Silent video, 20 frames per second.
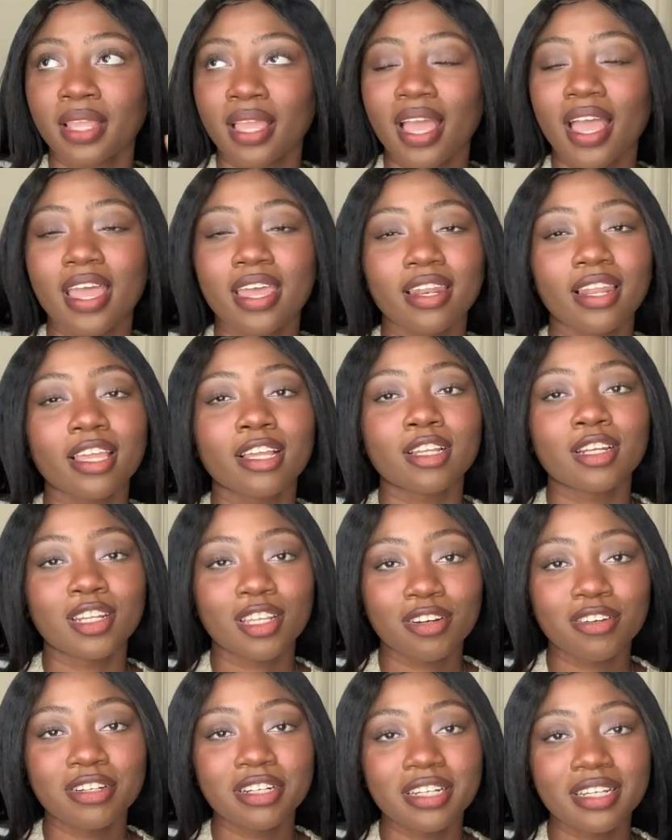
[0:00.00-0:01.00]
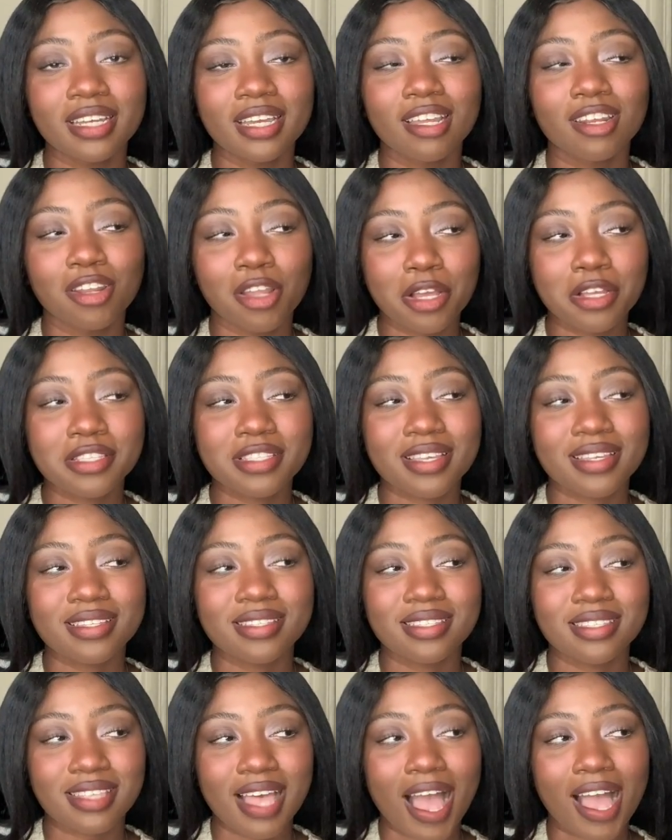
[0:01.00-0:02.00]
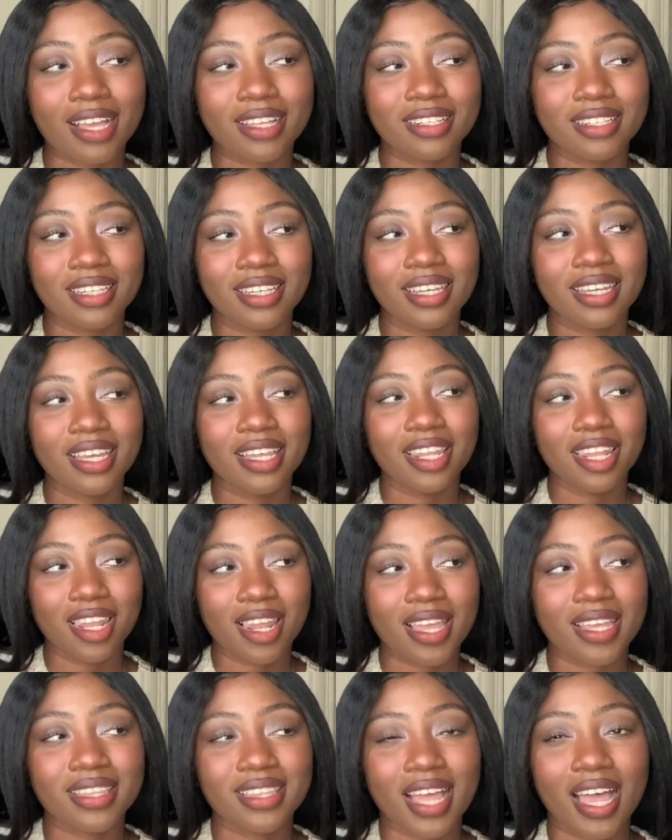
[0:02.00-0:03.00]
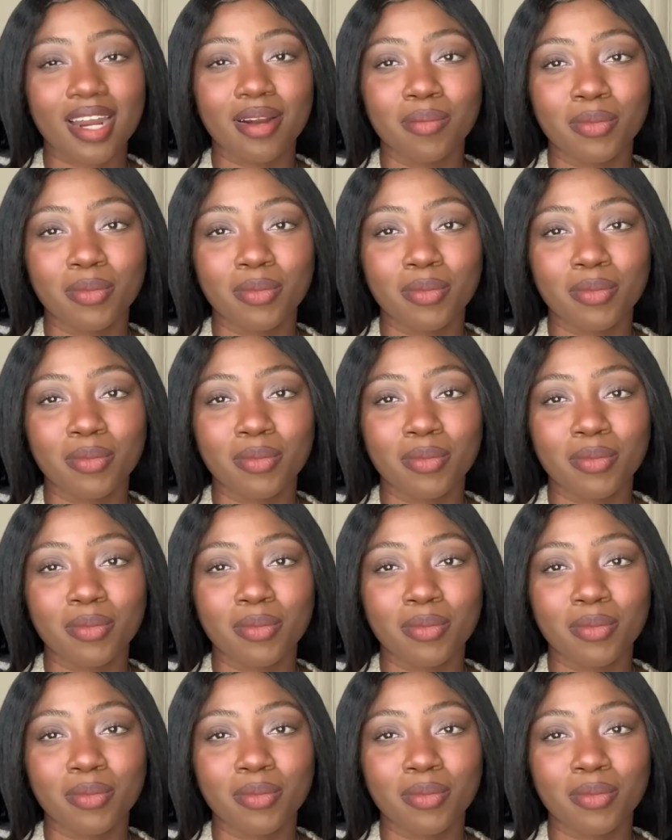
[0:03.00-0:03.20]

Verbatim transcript: and like literally it looks exactly like that